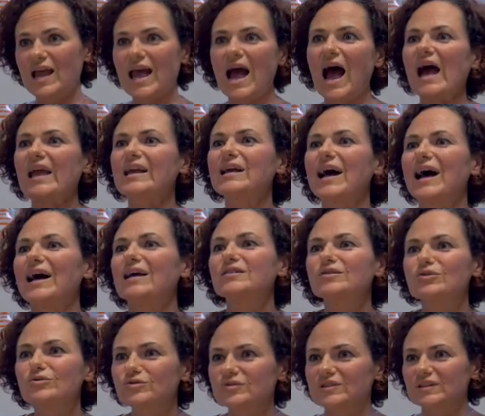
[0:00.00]
I can't
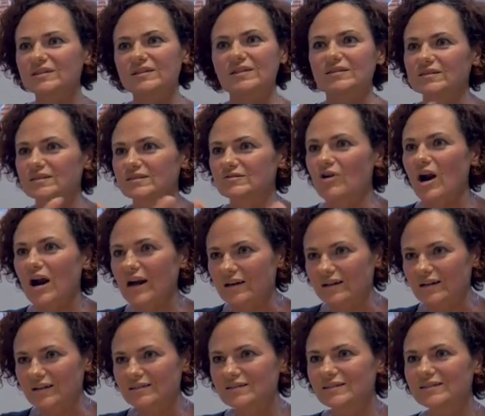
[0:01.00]
use this as a drug,
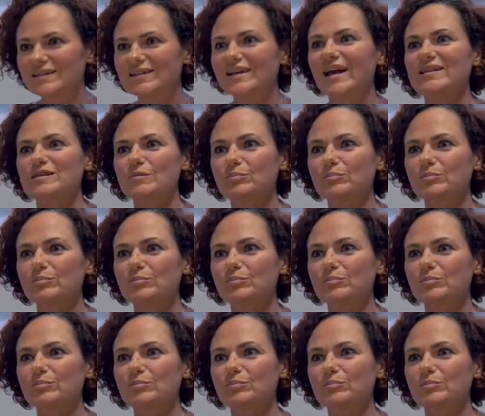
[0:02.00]
as